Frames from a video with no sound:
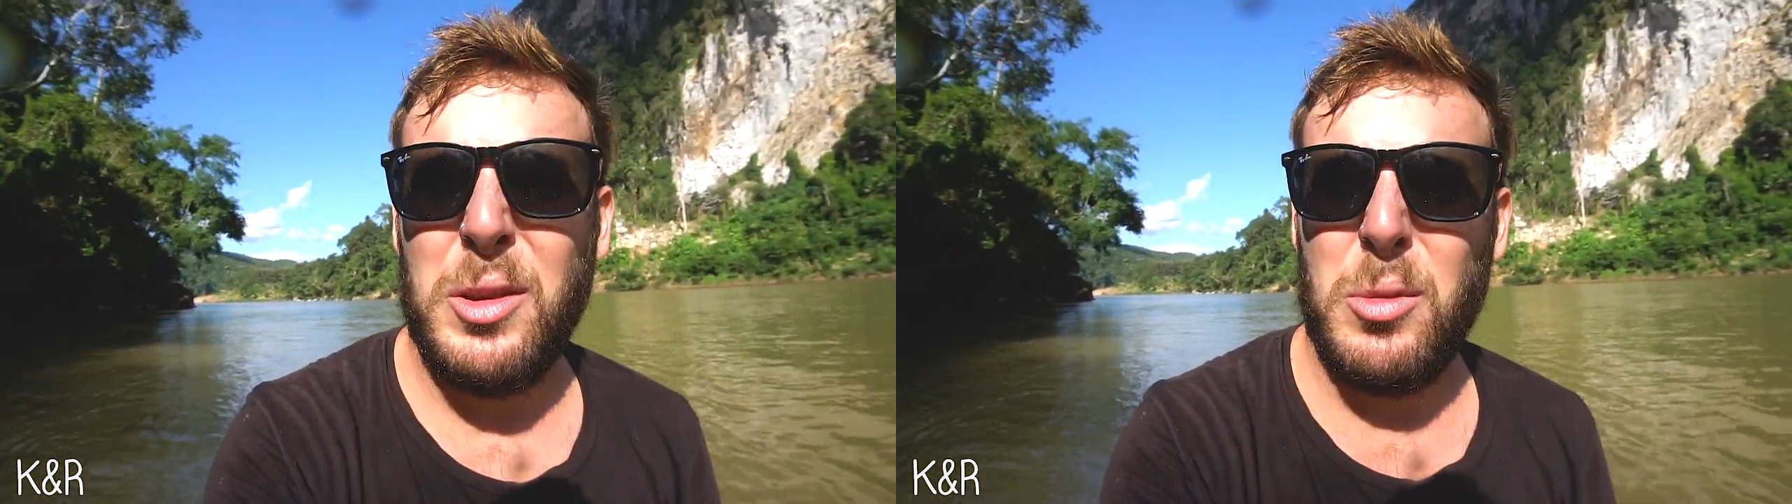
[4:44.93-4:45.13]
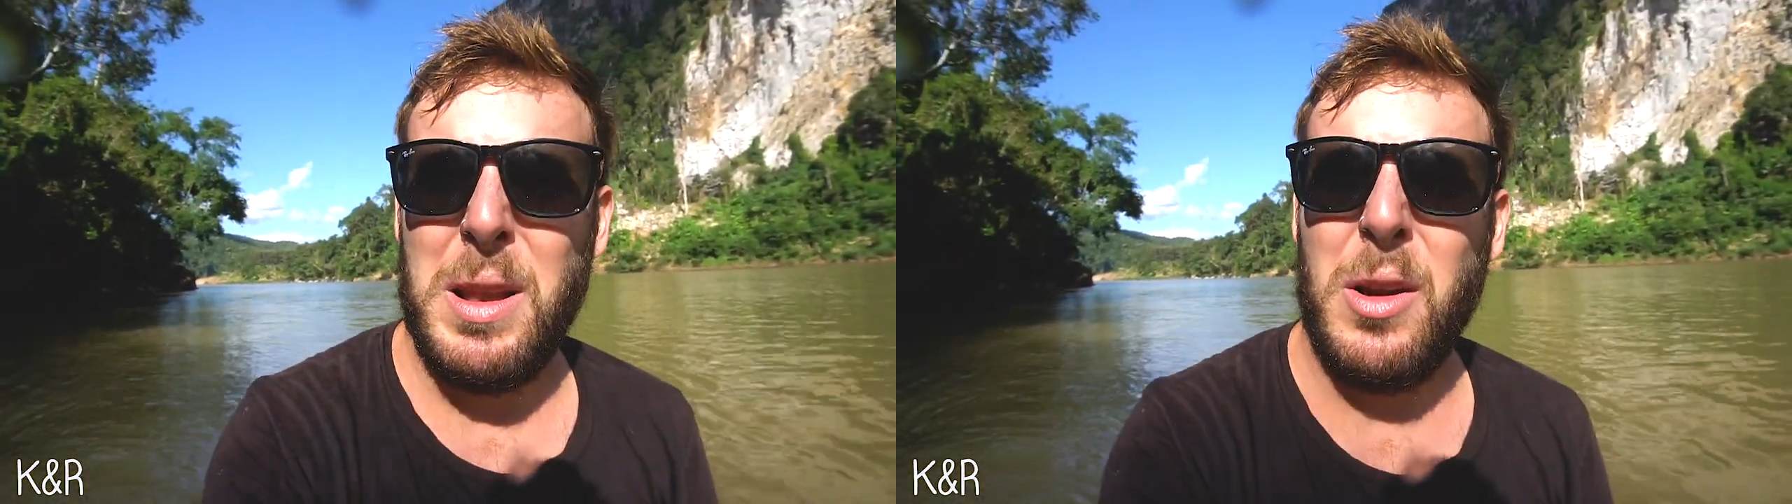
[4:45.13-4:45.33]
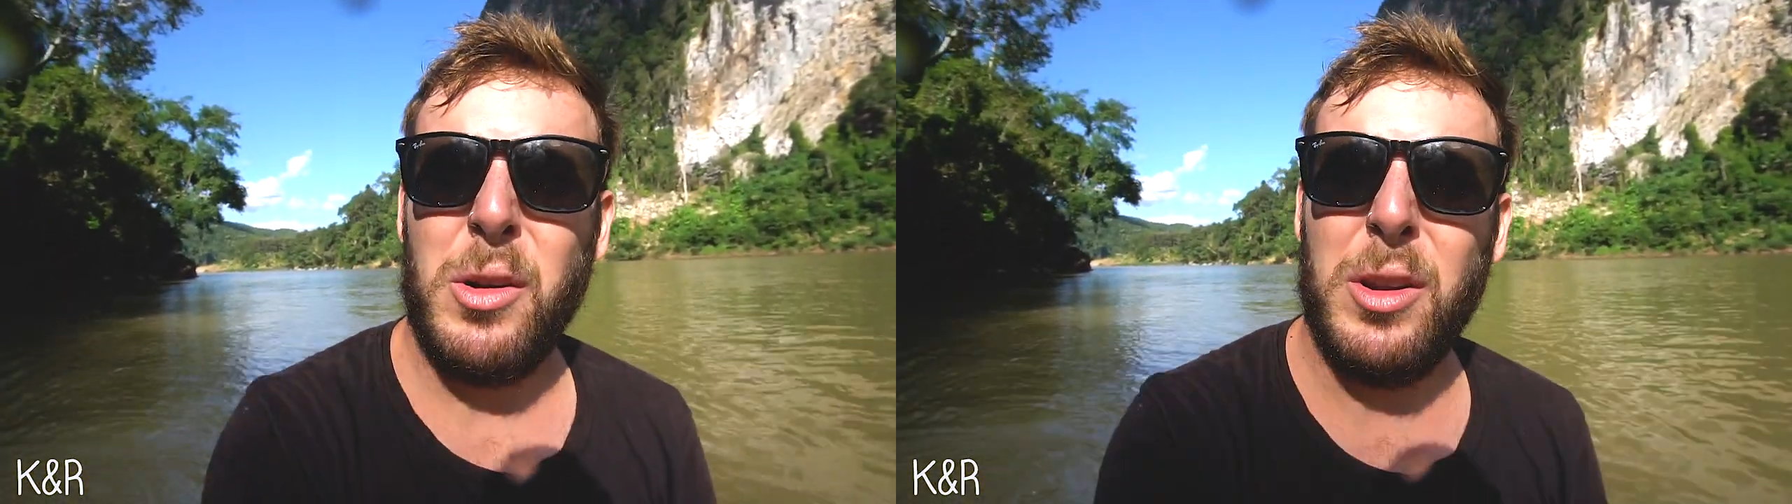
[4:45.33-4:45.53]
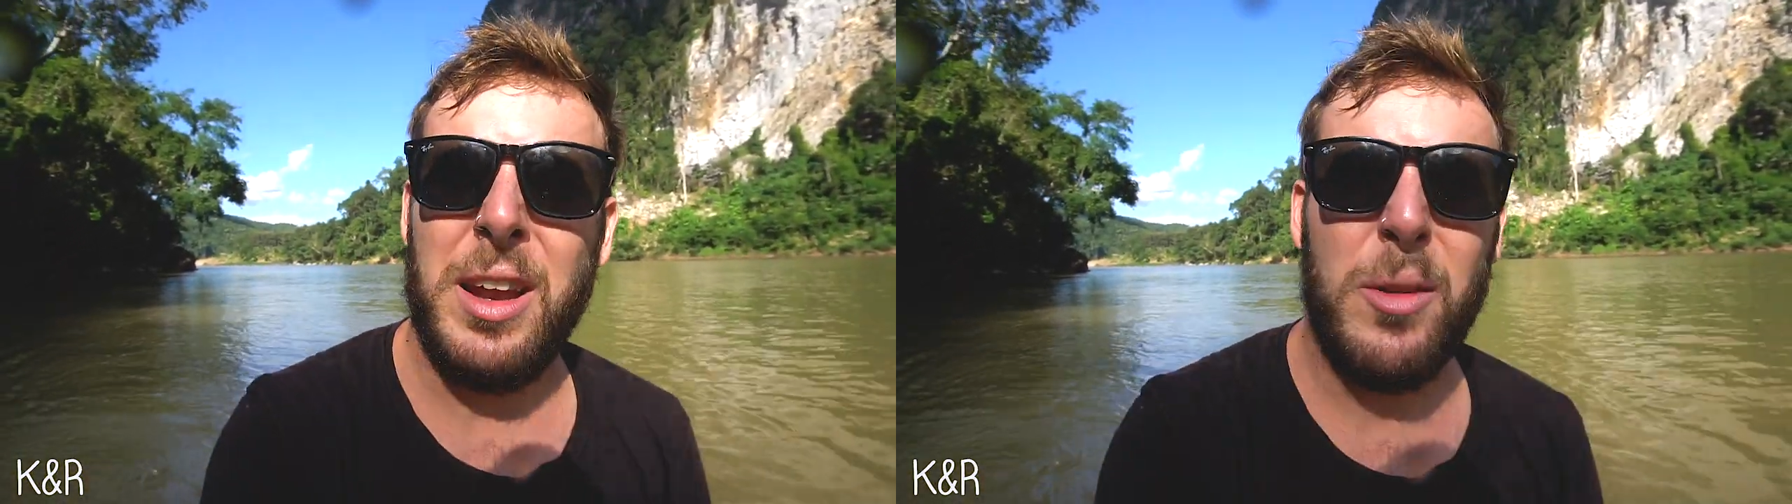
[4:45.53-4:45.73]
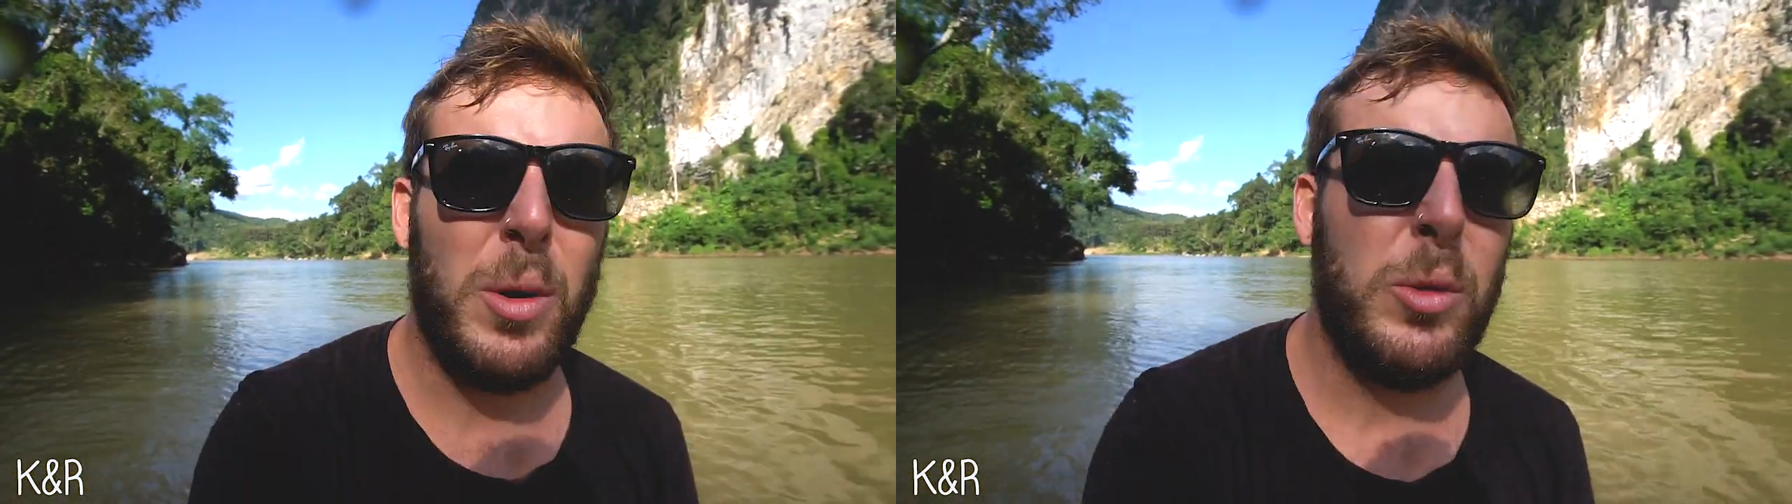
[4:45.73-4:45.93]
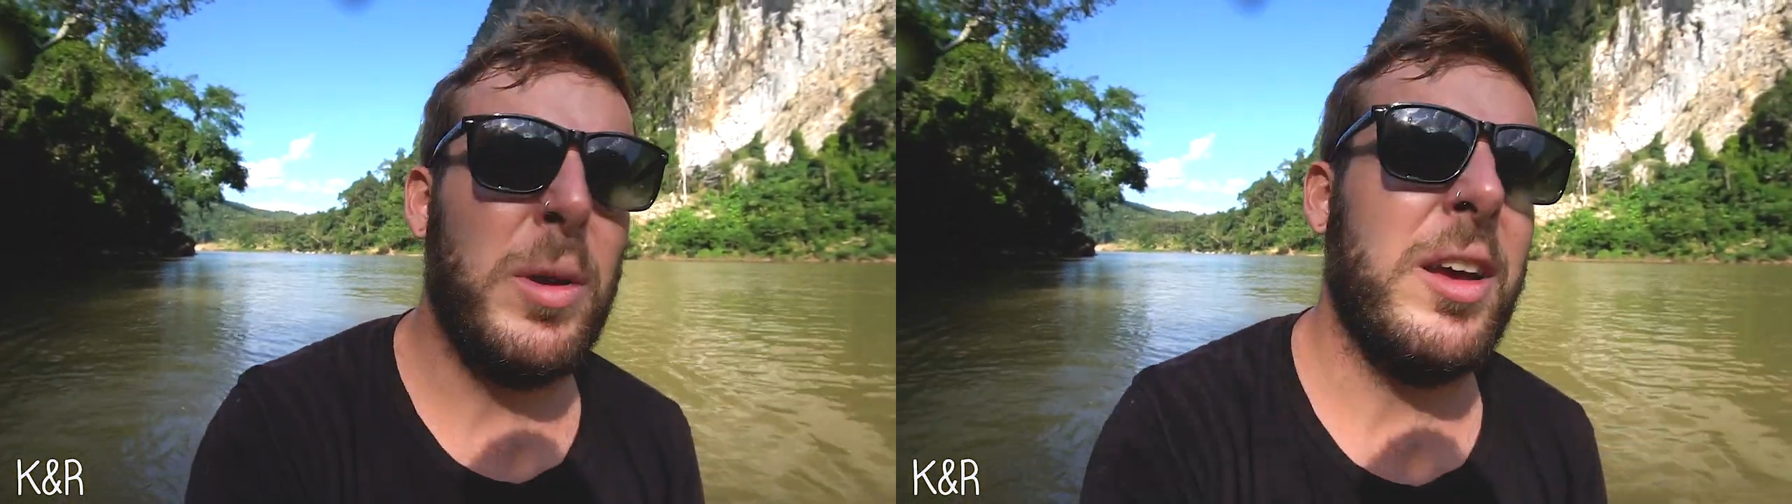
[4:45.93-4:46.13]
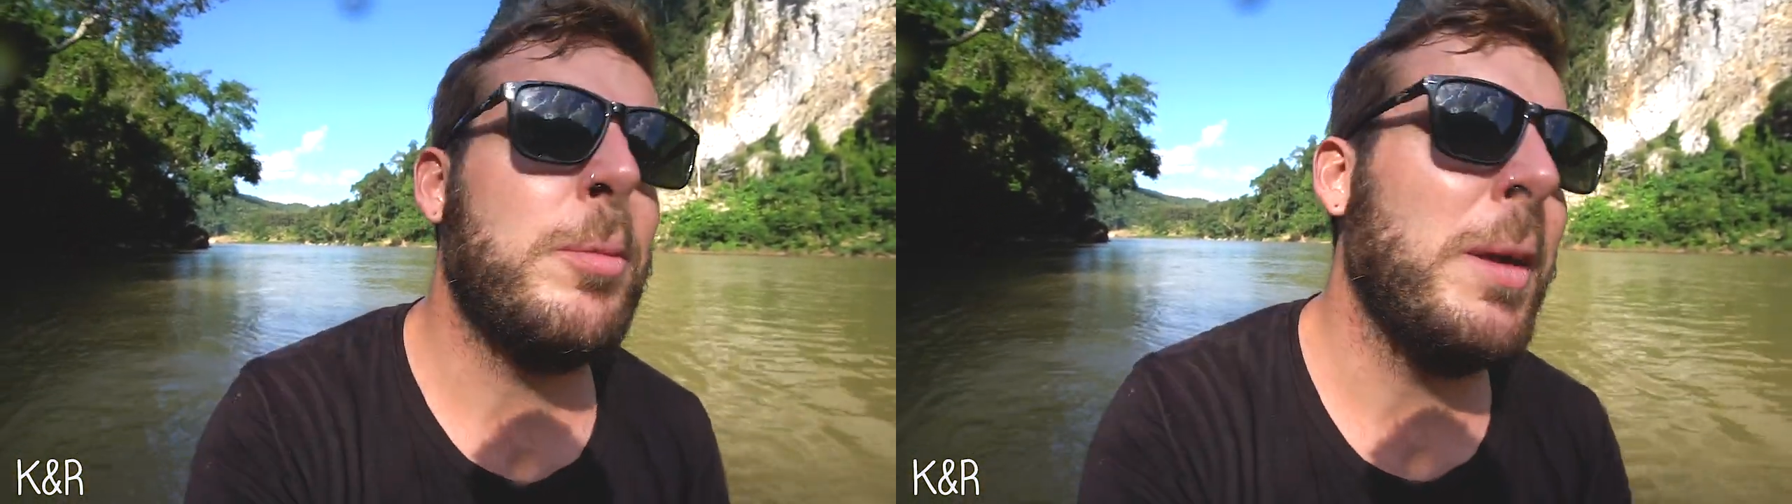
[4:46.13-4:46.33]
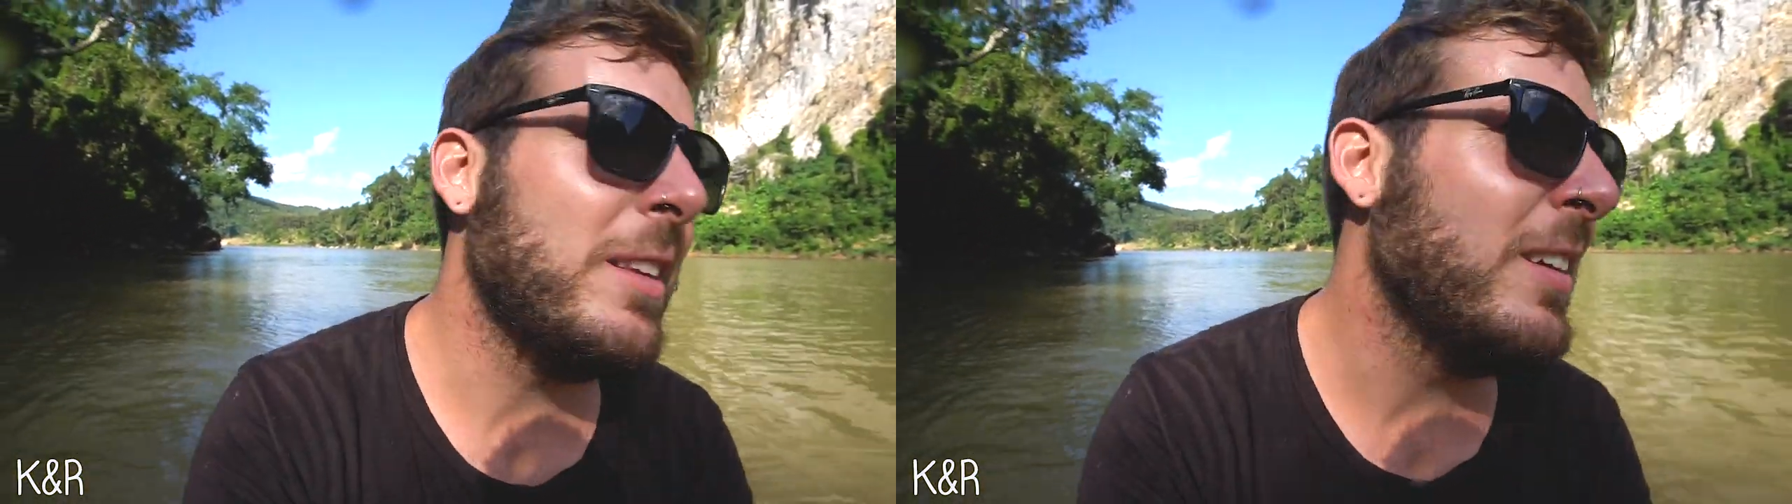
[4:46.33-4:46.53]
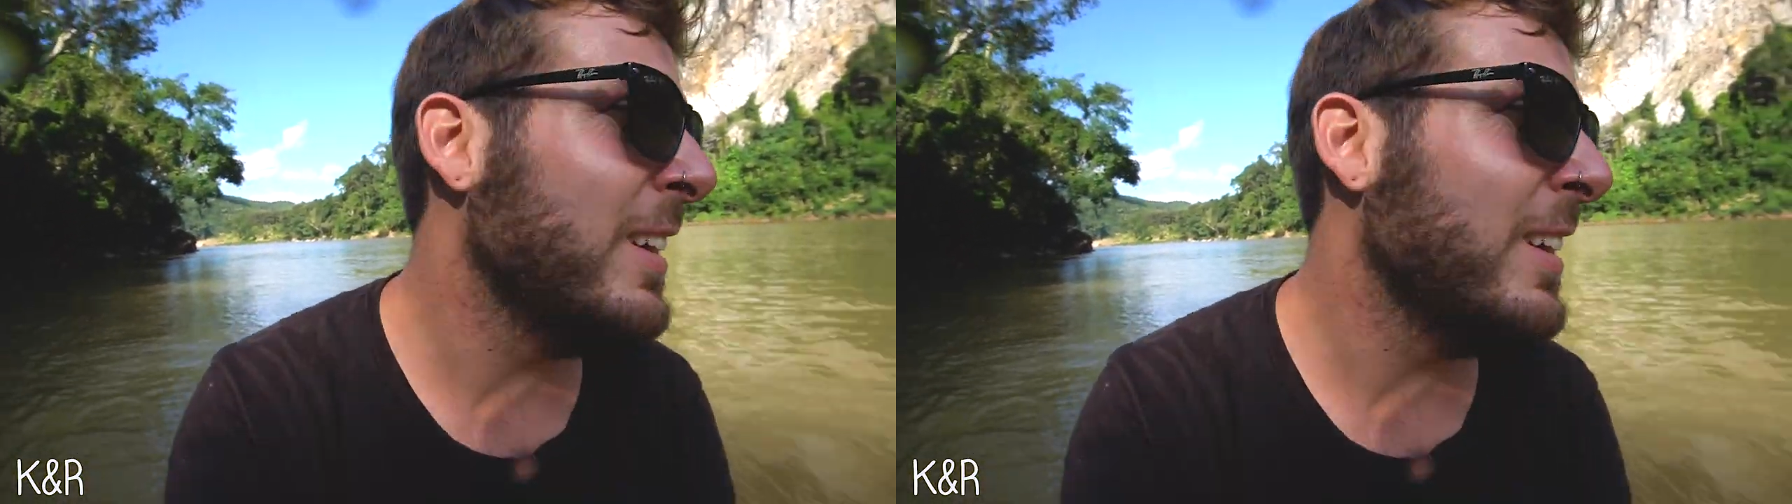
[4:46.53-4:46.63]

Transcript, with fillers: to be longer than what we expect.